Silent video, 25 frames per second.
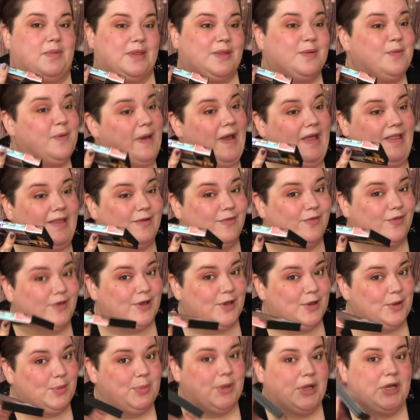be the palette for
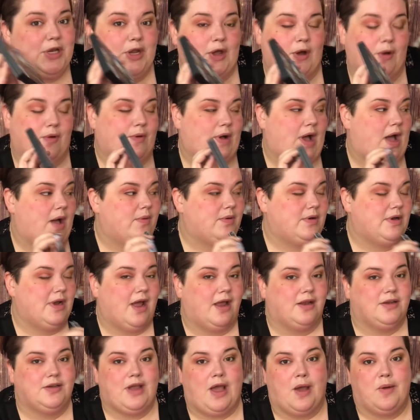you, but no, I
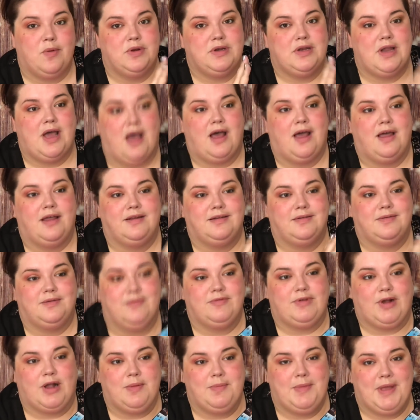would not
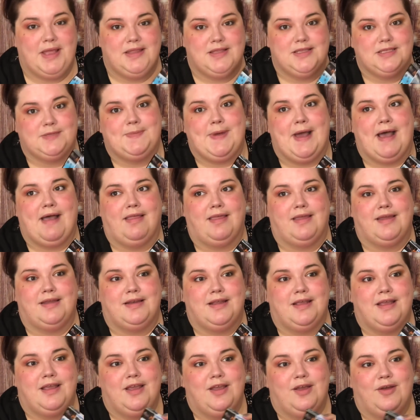recommend this
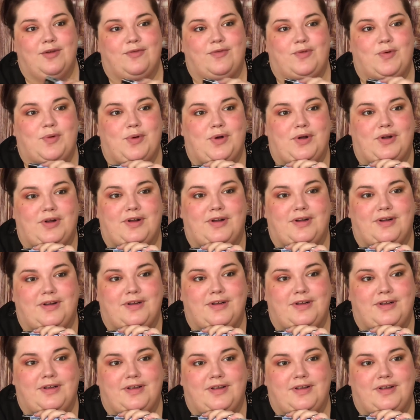palette for,